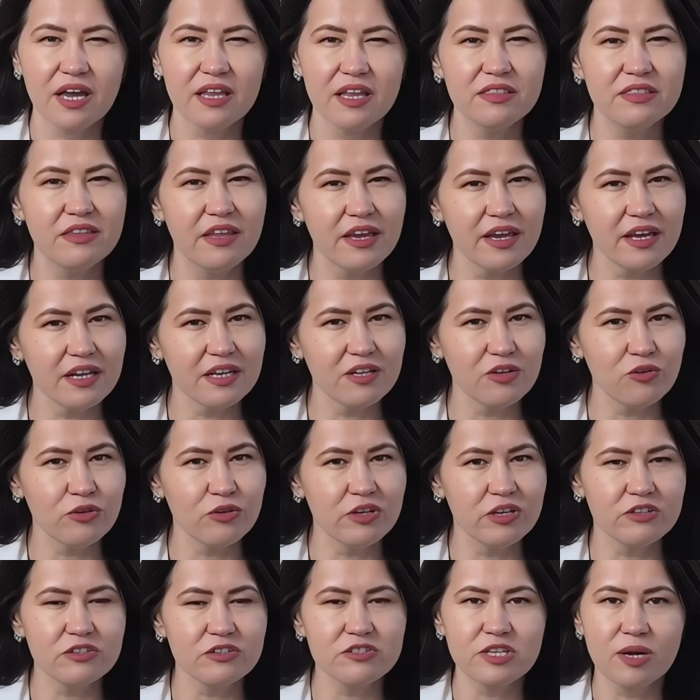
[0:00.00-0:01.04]
And then you
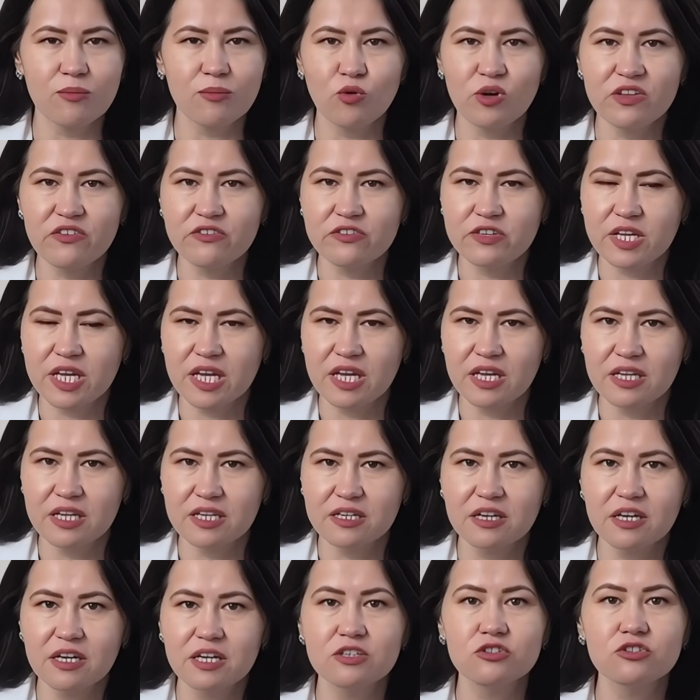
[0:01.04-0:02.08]
hear someone
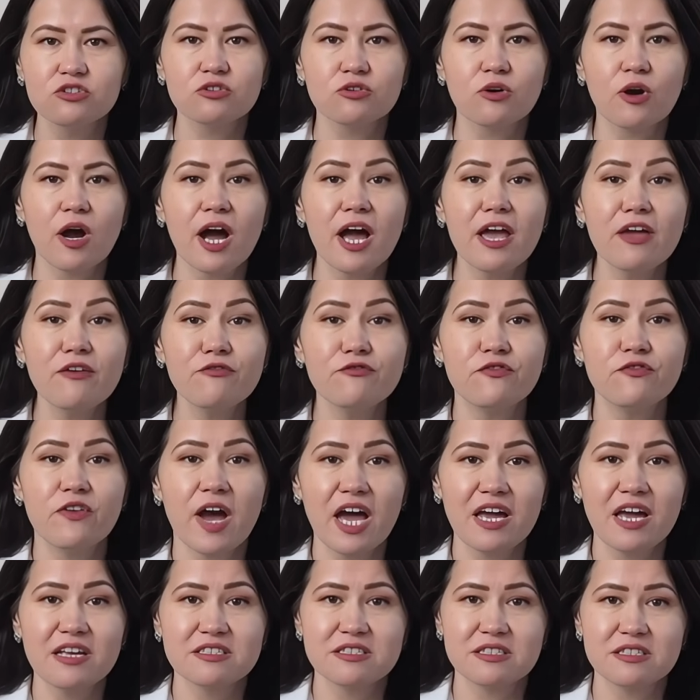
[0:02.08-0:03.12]
saying, try
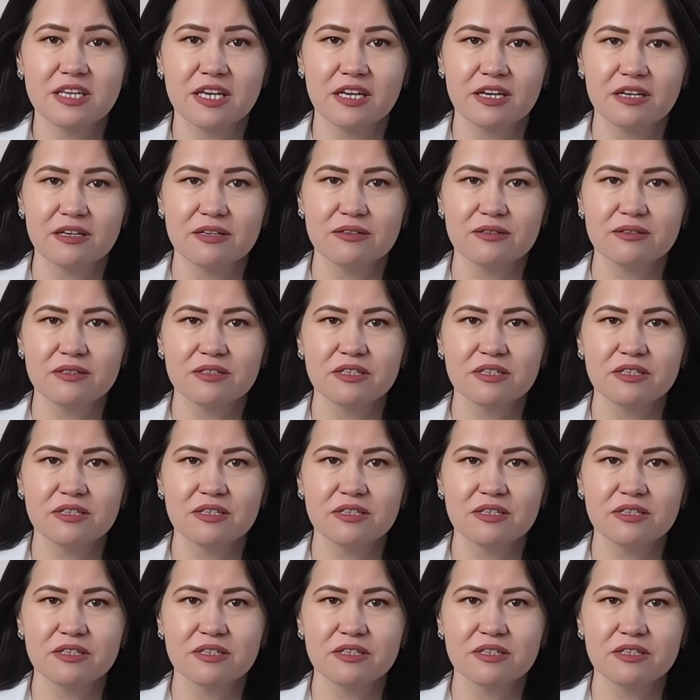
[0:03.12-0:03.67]
fasting.